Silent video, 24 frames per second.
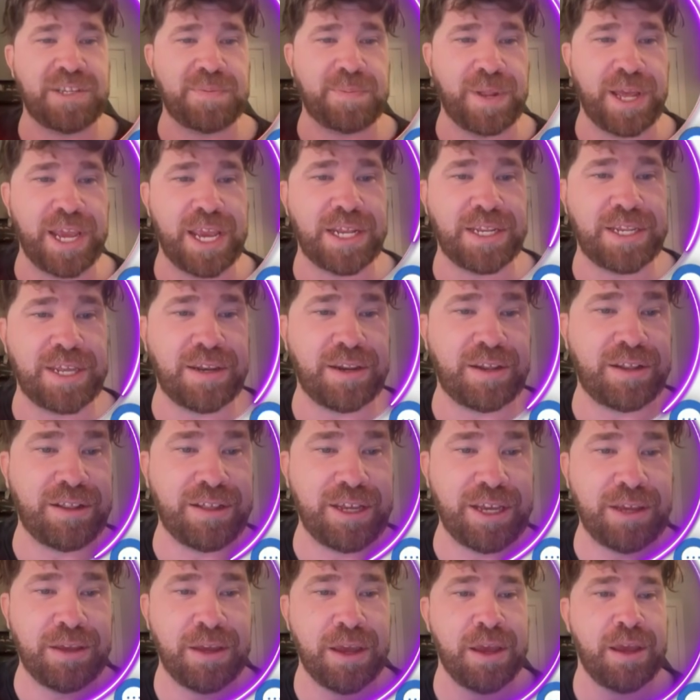plan
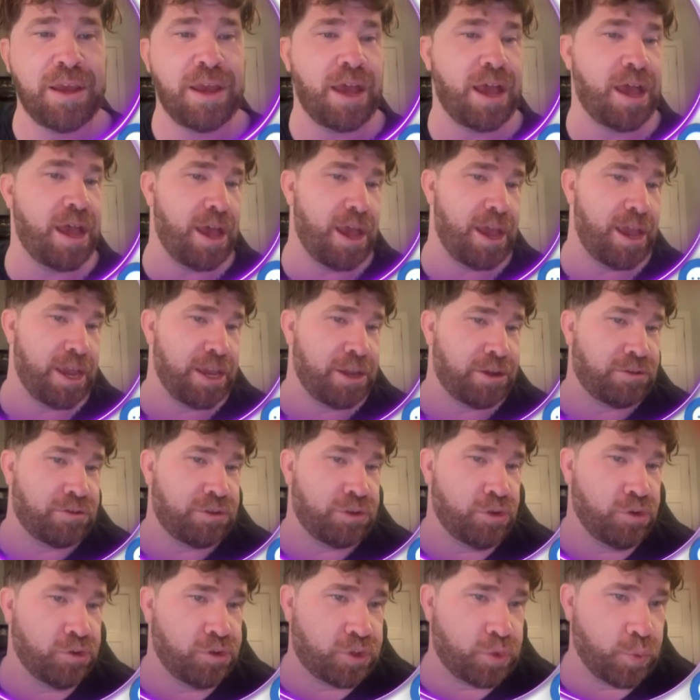typically
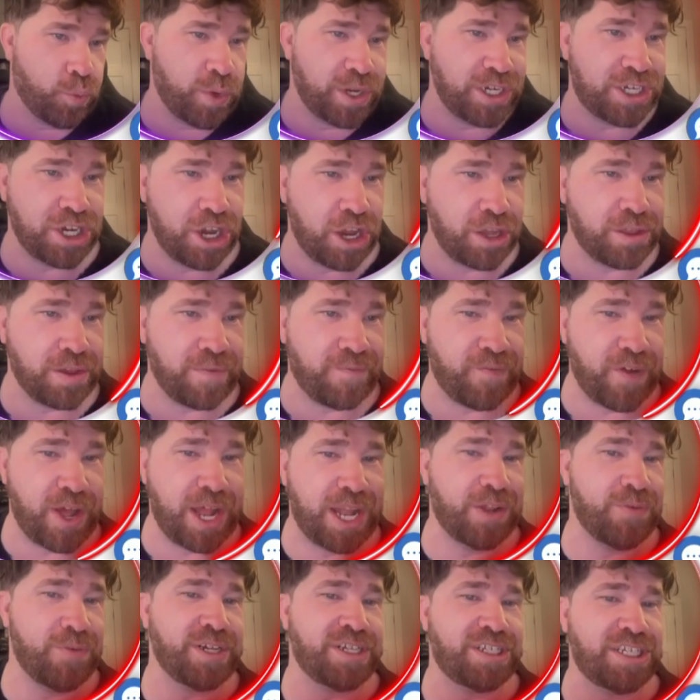includes which of the
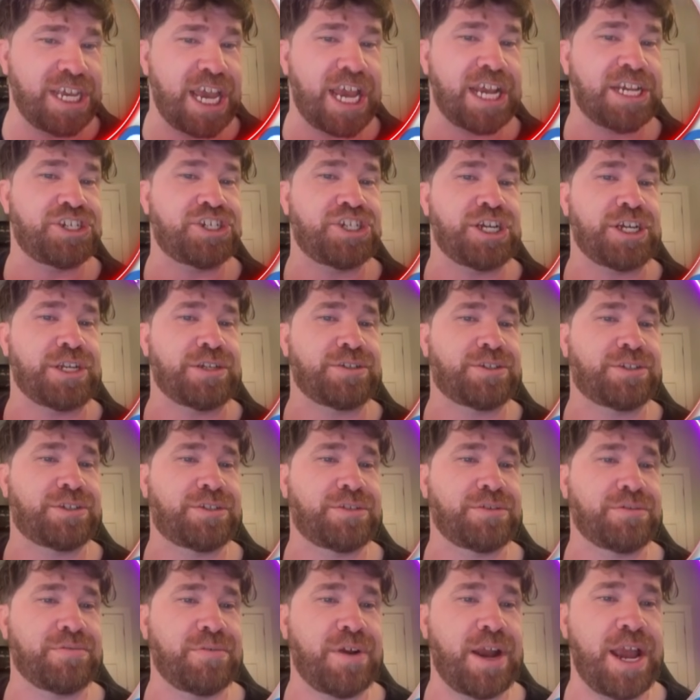following
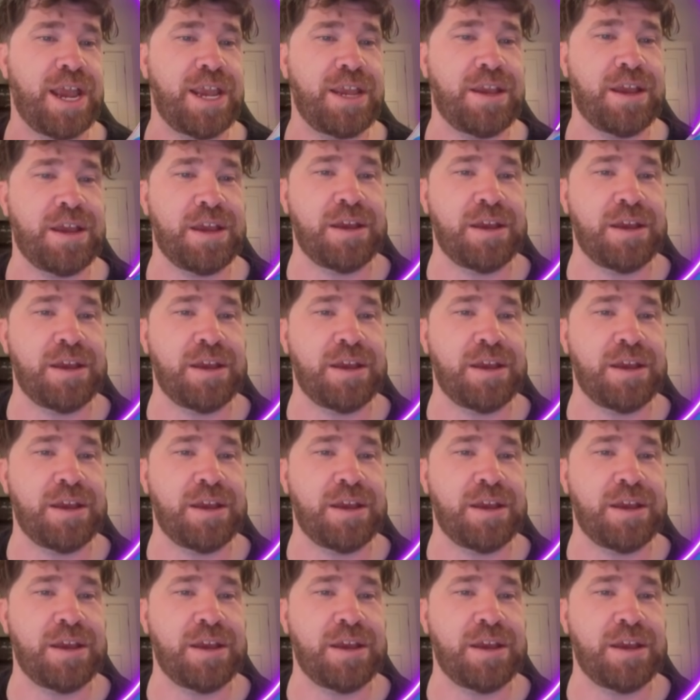sections, right?